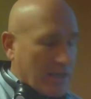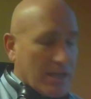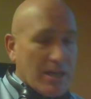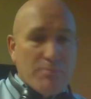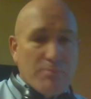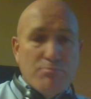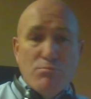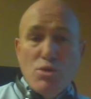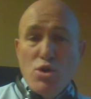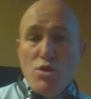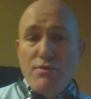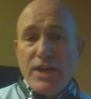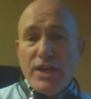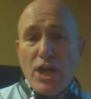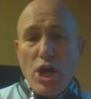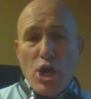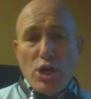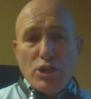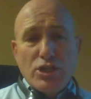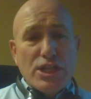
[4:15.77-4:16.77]
moving
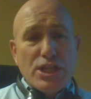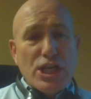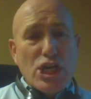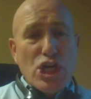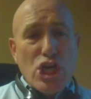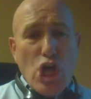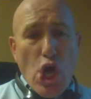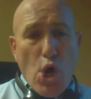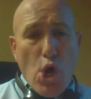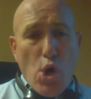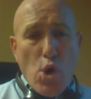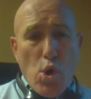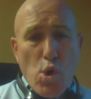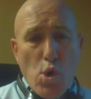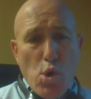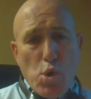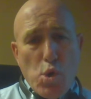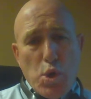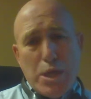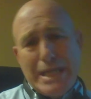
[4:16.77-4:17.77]
on to the
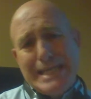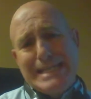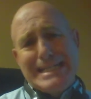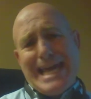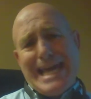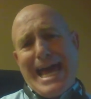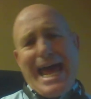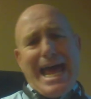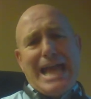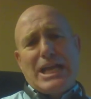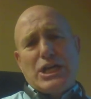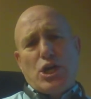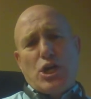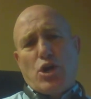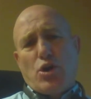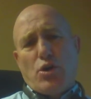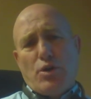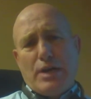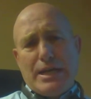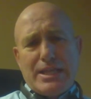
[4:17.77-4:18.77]
golden
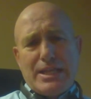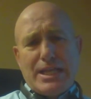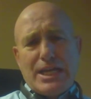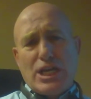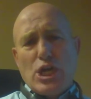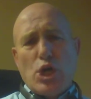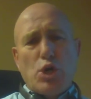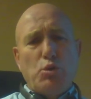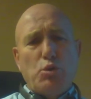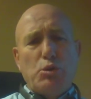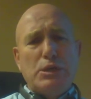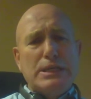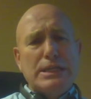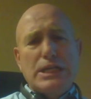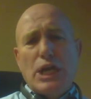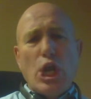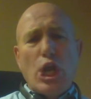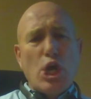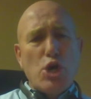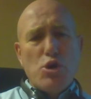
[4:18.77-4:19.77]
category, the Golden
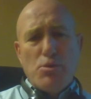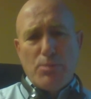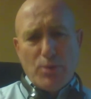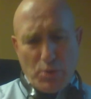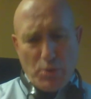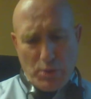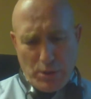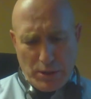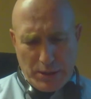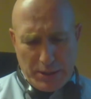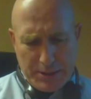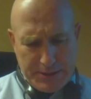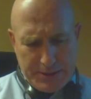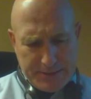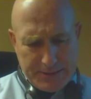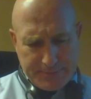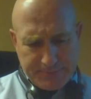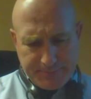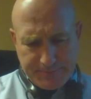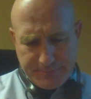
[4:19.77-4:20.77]
Globe
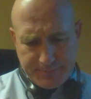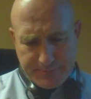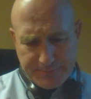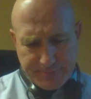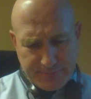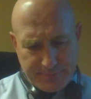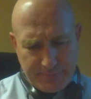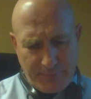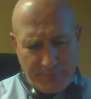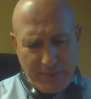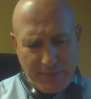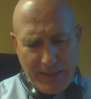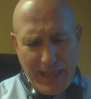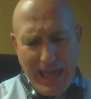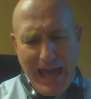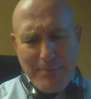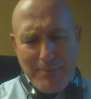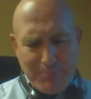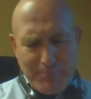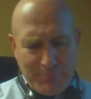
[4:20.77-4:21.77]
Awards.
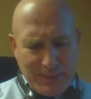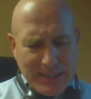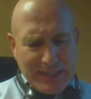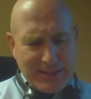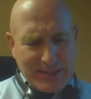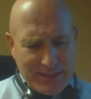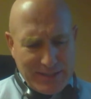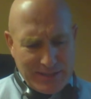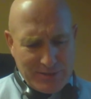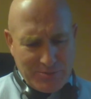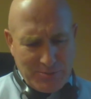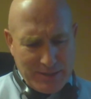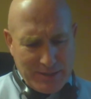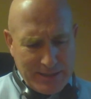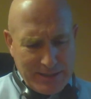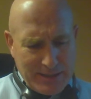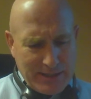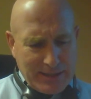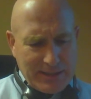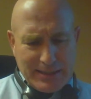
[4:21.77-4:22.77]
I picked this
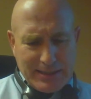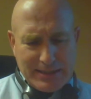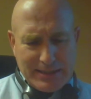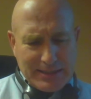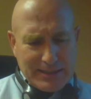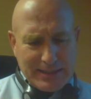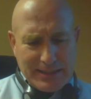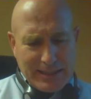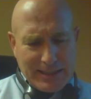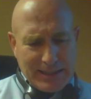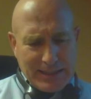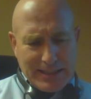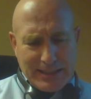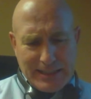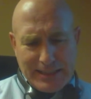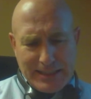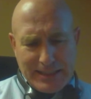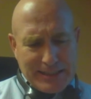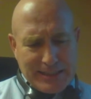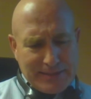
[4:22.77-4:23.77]
one
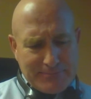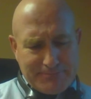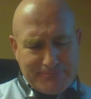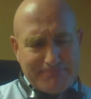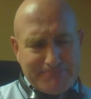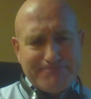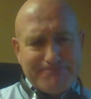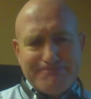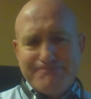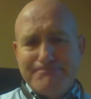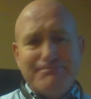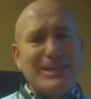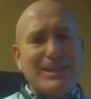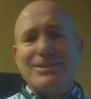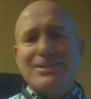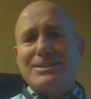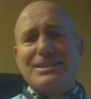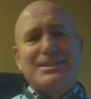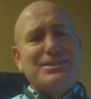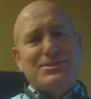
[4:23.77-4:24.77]

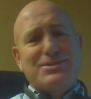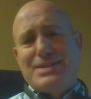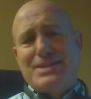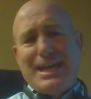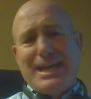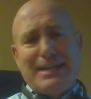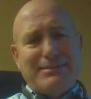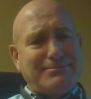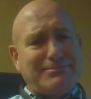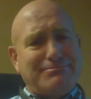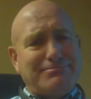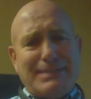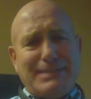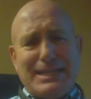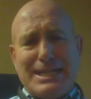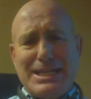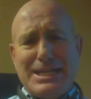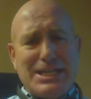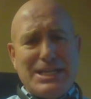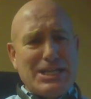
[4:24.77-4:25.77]
because I just did, and it